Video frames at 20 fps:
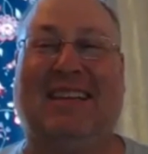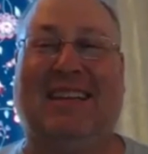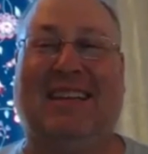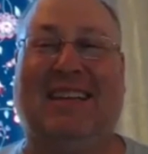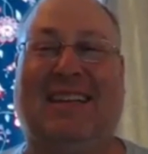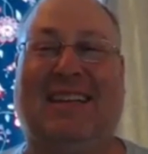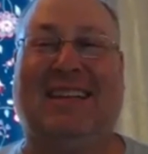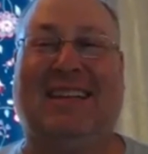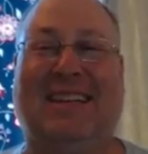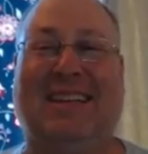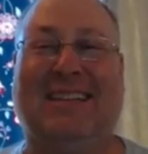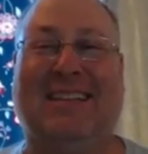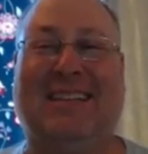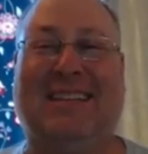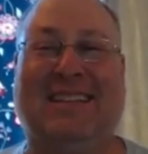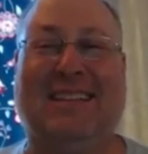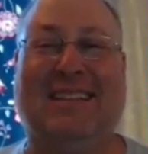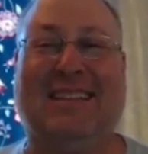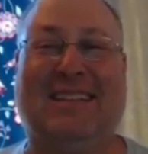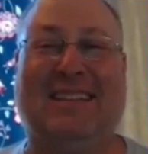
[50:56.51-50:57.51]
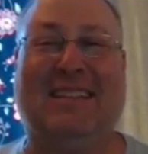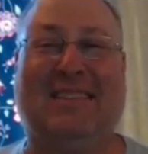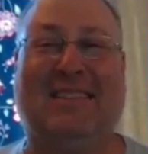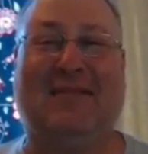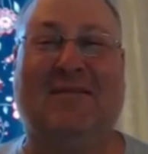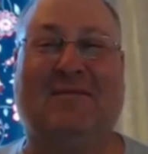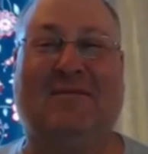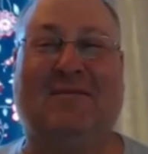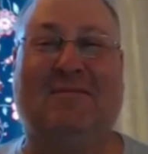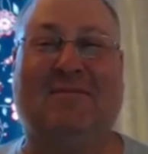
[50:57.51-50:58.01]
Pickles, can you do
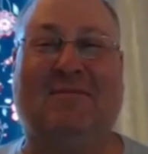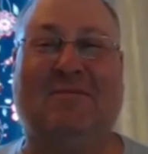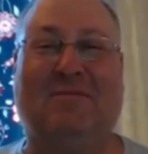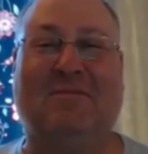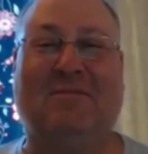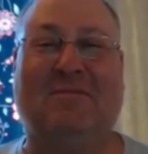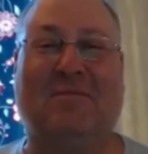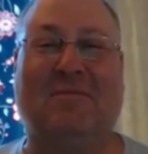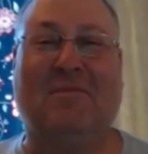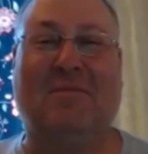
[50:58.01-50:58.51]
something about this?